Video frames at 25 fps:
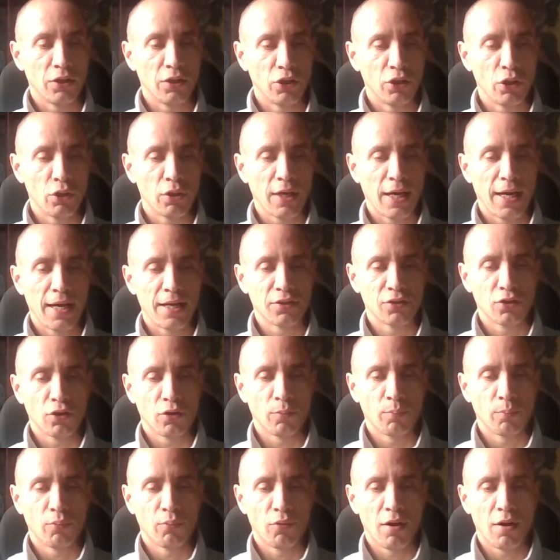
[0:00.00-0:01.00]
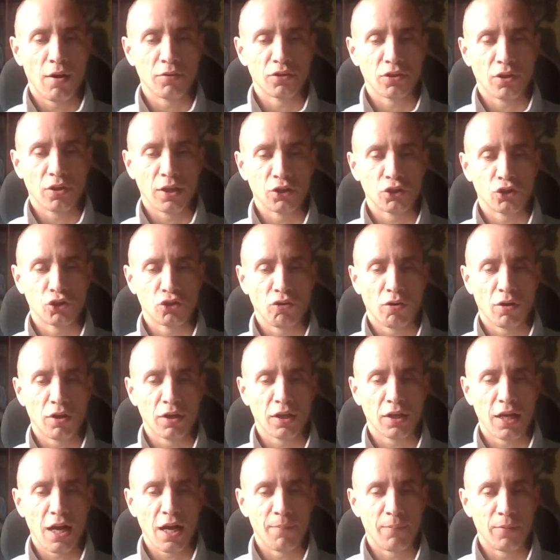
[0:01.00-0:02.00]
the UK has long prioritised
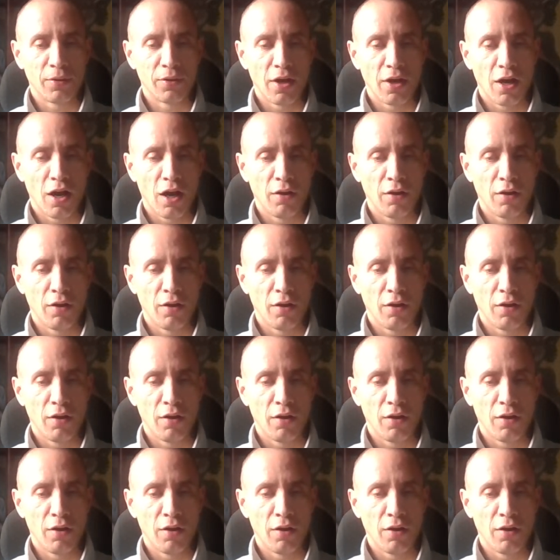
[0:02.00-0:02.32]
strong government